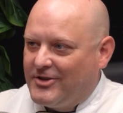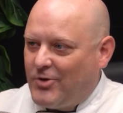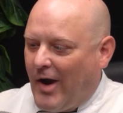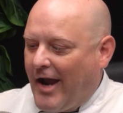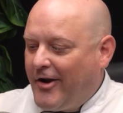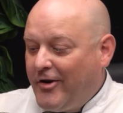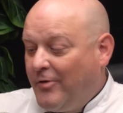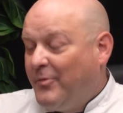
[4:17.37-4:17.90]
So I
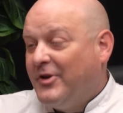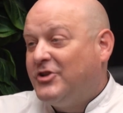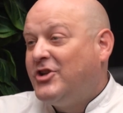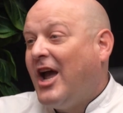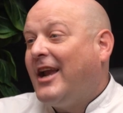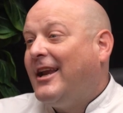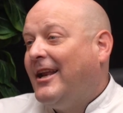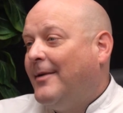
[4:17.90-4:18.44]
could have been
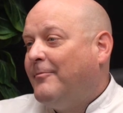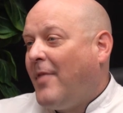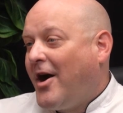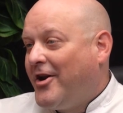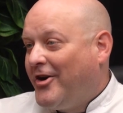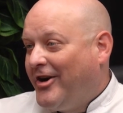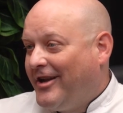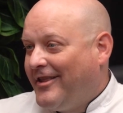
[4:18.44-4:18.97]
checking and
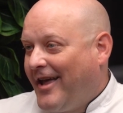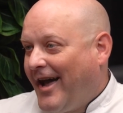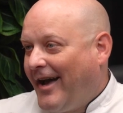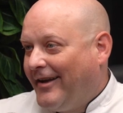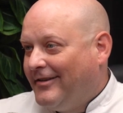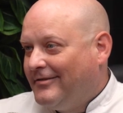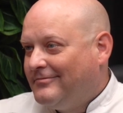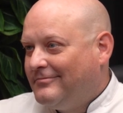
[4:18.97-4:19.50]
monitoring
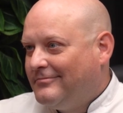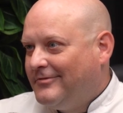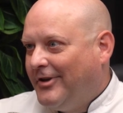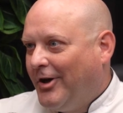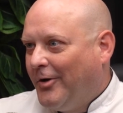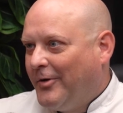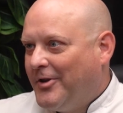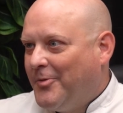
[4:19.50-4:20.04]
that,
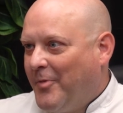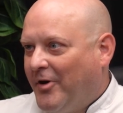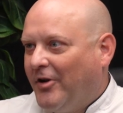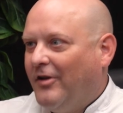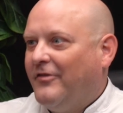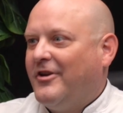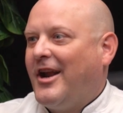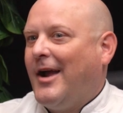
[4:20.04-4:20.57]
in the middle
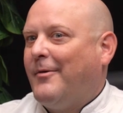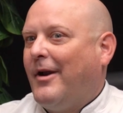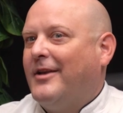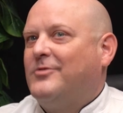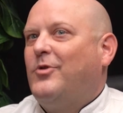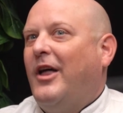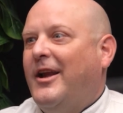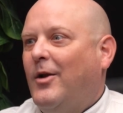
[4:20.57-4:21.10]
of the night when I
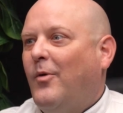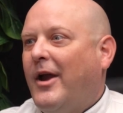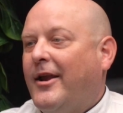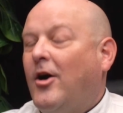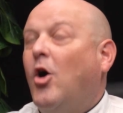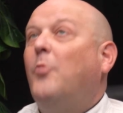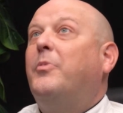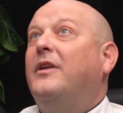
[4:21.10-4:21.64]
was laying awake,
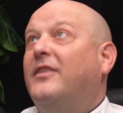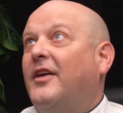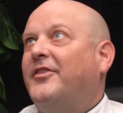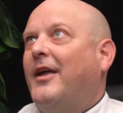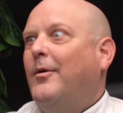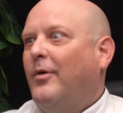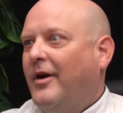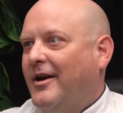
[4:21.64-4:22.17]
hoping that
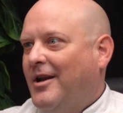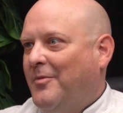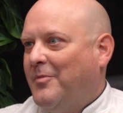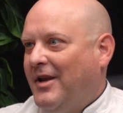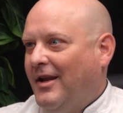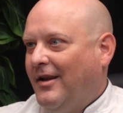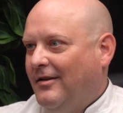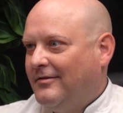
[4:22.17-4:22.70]

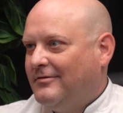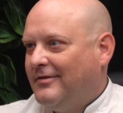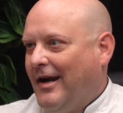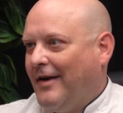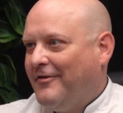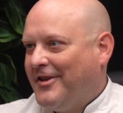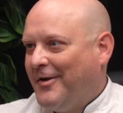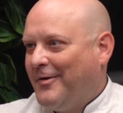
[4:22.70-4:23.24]

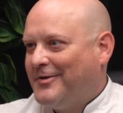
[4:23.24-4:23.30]
everything was